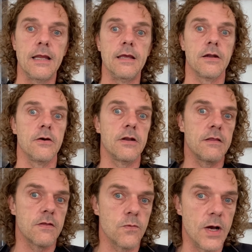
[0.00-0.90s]
you know,
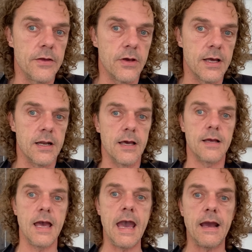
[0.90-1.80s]
this is why you get
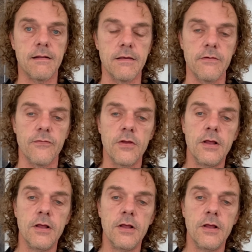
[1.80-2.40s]
like active.